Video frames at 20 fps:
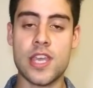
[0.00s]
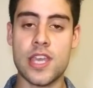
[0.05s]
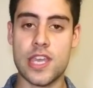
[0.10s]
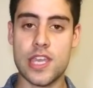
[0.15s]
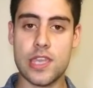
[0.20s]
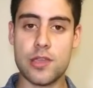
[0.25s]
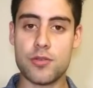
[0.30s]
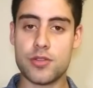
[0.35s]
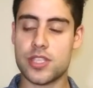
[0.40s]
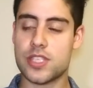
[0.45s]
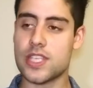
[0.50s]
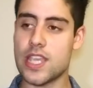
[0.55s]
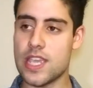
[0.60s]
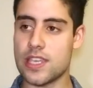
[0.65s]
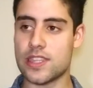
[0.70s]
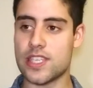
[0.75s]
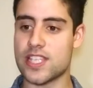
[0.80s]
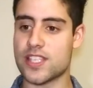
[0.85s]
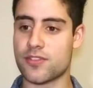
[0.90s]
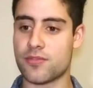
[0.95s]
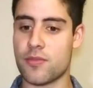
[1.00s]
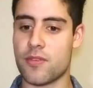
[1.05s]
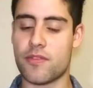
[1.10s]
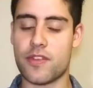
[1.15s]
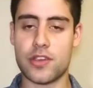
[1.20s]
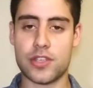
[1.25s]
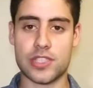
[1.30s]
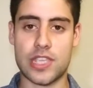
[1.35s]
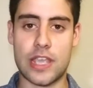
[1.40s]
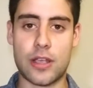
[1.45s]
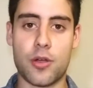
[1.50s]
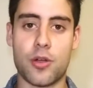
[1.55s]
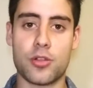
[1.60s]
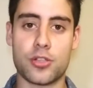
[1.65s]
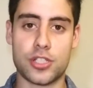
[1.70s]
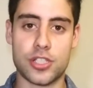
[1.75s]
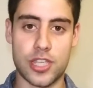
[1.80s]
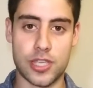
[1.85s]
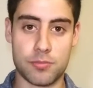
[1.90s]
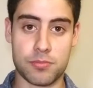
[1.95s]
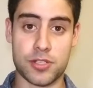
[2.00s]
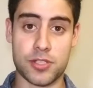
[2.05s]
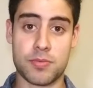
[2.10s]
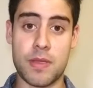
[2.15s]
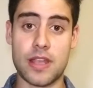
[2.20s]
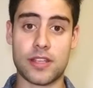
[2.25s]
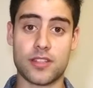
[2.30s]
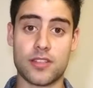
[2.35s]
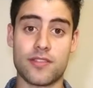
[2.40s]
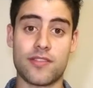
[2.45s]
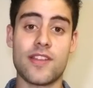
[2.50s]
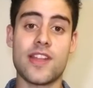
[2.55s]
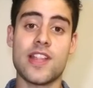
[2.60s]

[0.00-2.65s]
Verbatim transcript: He was saying things from a very psychology-like perspective.